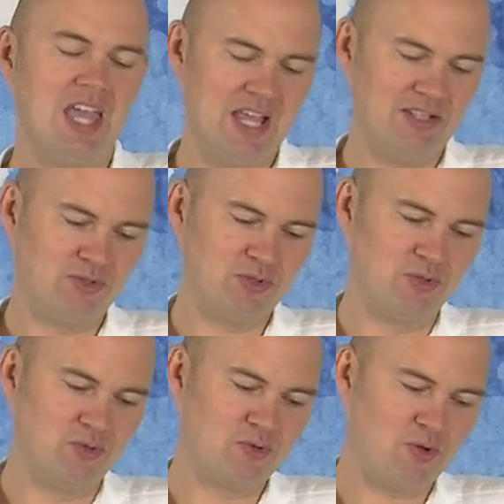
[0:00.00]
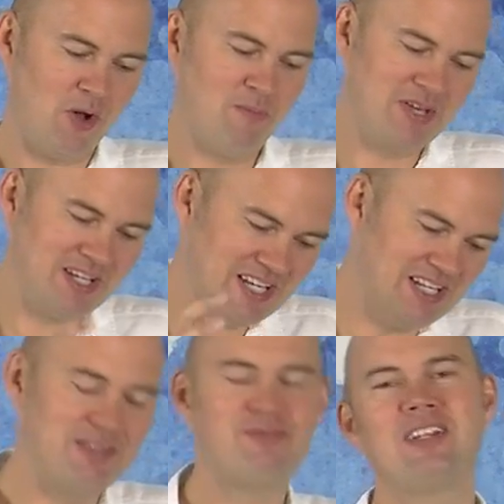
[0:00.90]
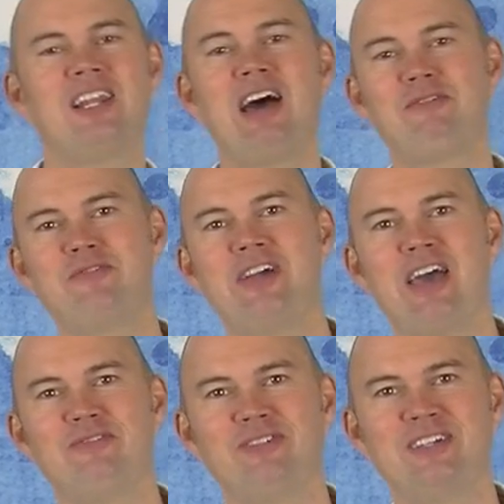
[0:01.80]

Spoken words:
and to come in and live the life we have